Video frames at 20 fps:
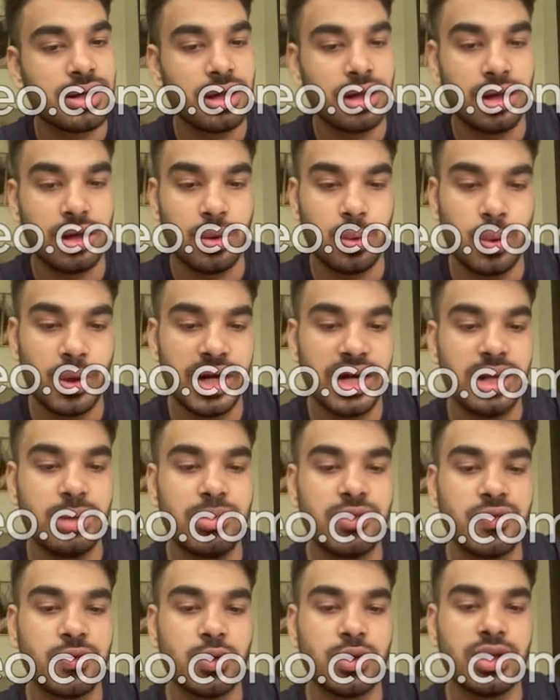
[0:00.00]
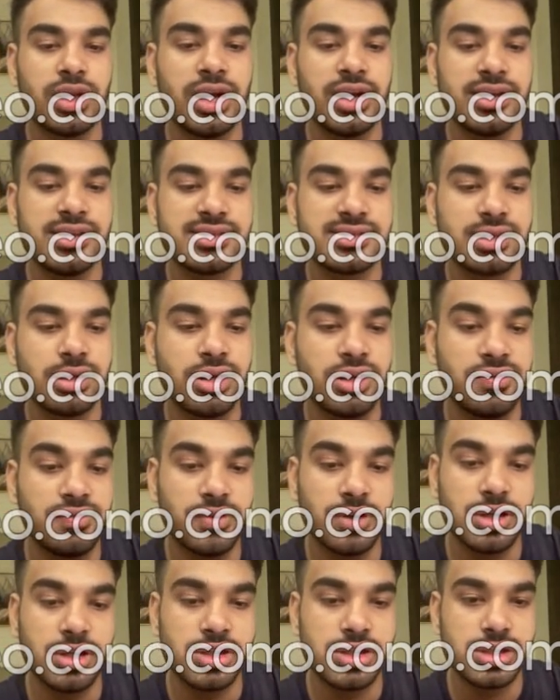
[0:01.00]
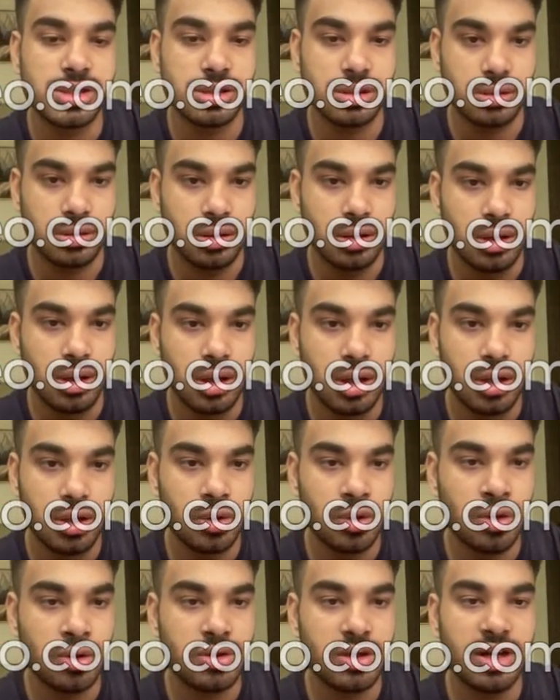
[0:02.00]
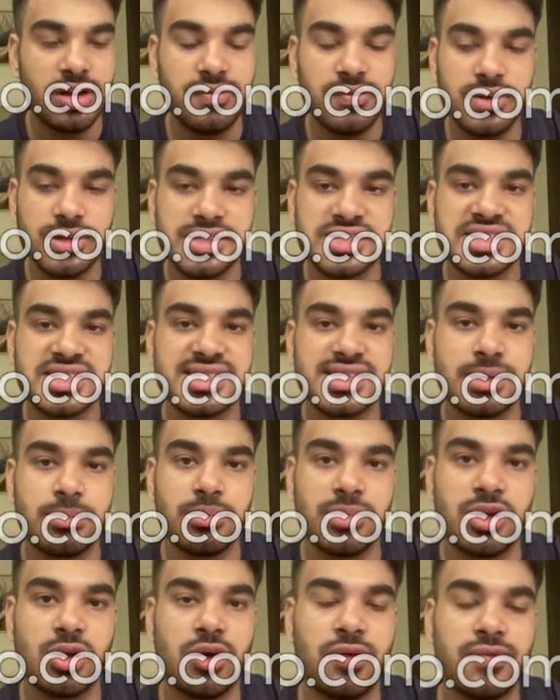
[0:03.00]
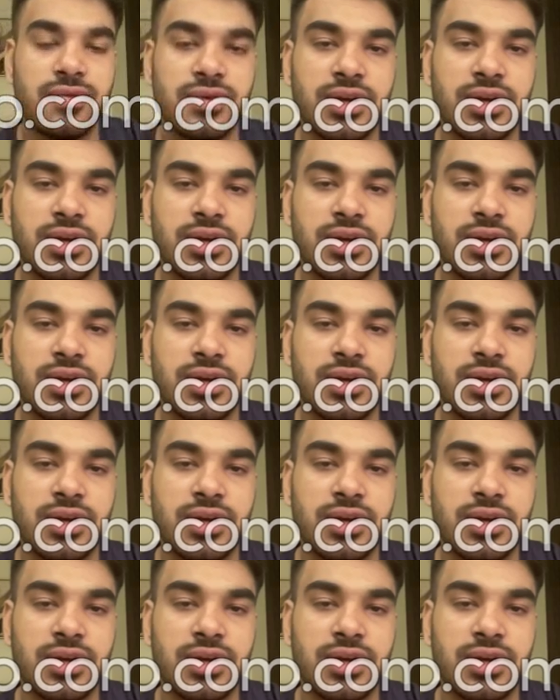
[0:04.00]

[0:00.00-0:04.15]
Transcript: one day before. That is 31st, 31st December of